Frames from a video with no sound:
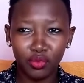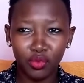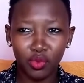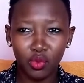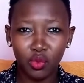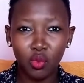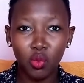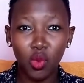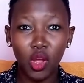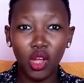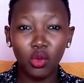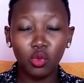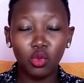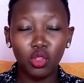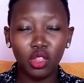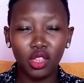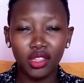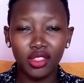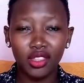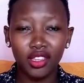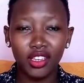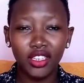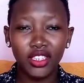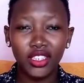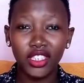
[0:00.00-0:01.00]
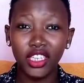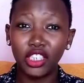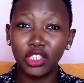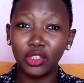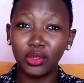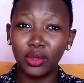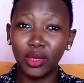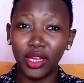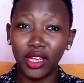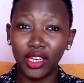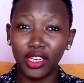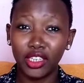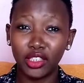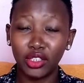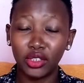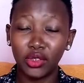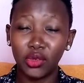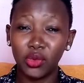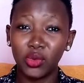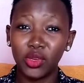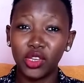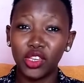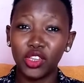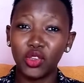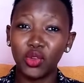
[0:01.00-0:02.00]
work with the things that you like
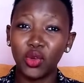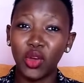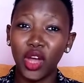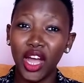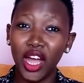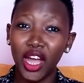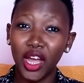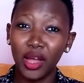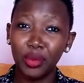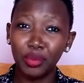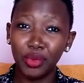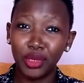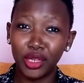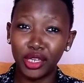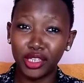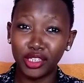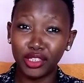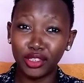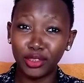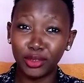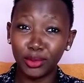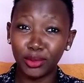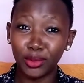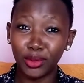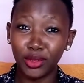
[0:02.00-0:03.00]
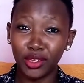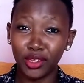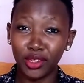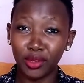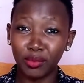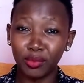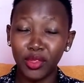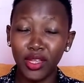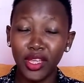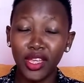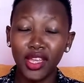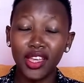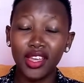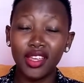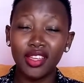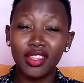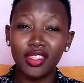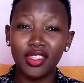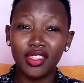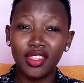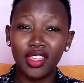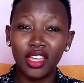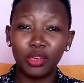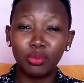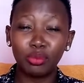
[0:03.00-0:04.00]
doing you happily do them and
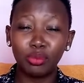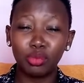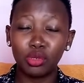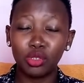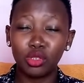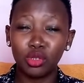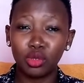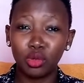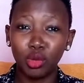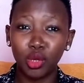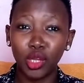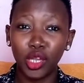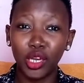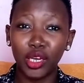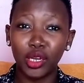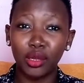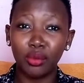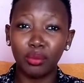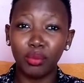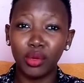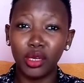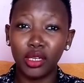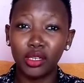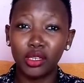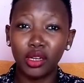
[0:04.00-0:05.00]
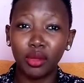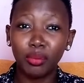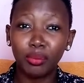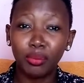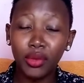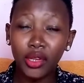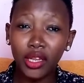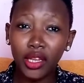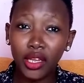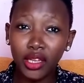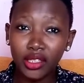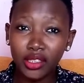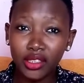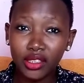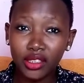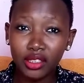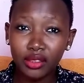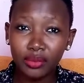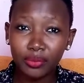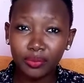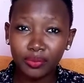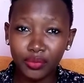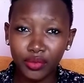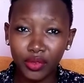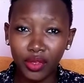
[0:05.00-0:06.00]
that puts you in a better place
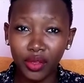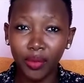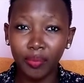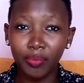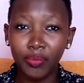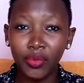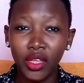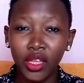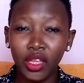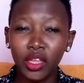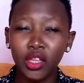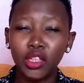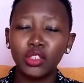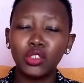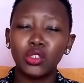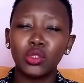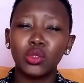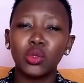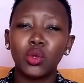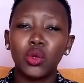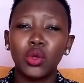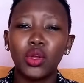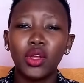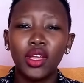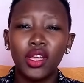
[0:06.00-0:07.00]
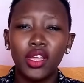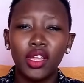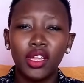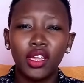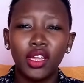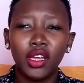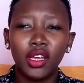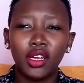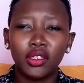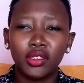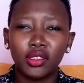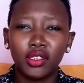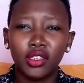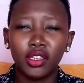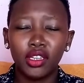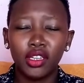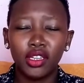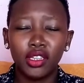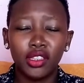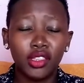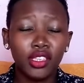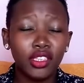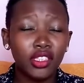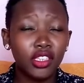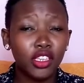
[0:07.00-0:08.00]
yeah so uh,
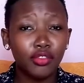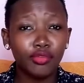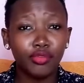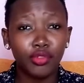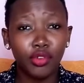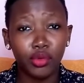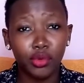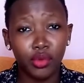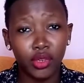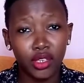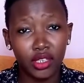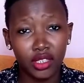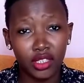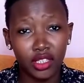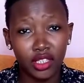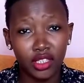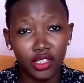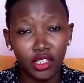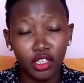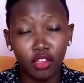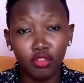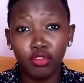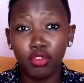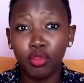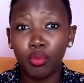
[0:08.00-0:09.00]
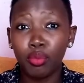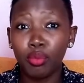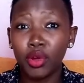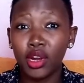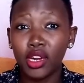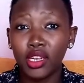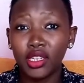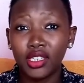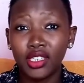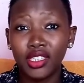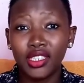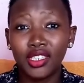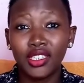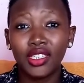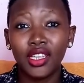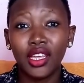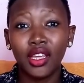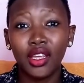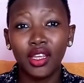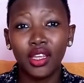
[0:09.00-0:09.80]
let's say for instance if you practice